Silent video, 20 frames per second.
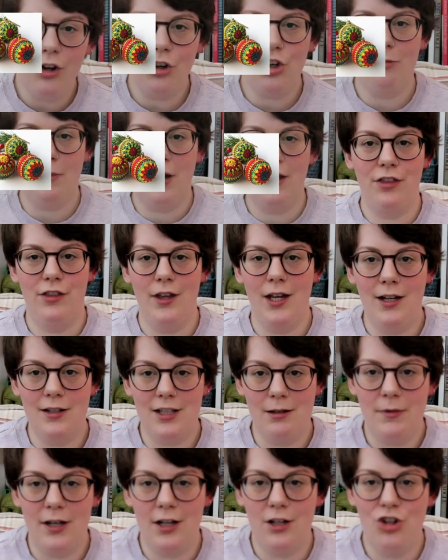I look at my things,
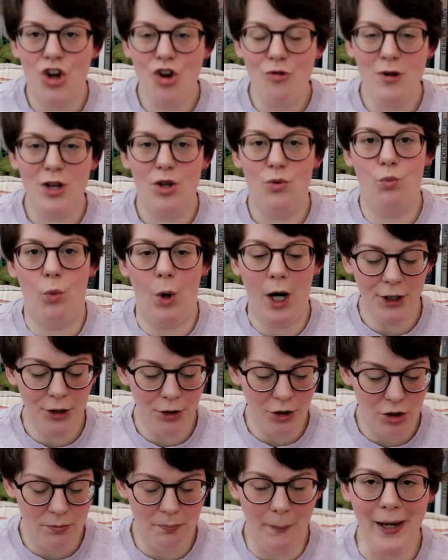I'm like, Naomi, why
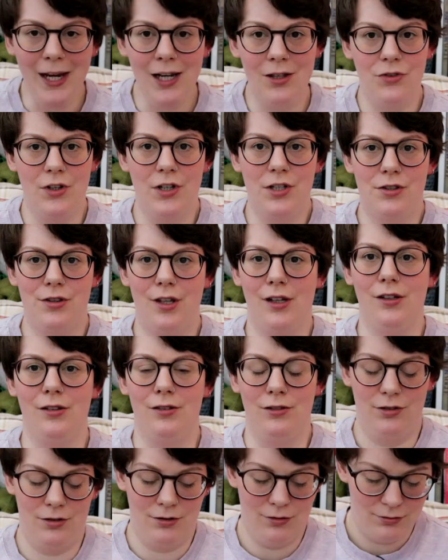don't you make these
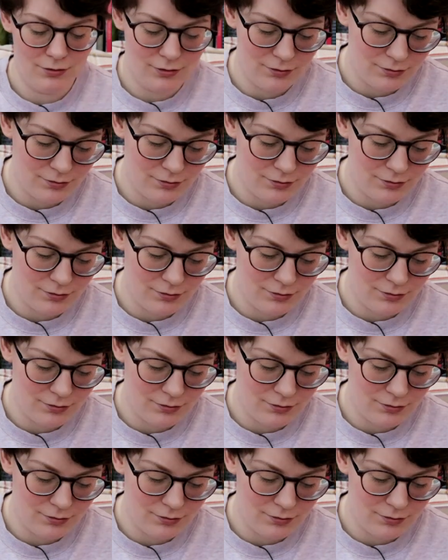things?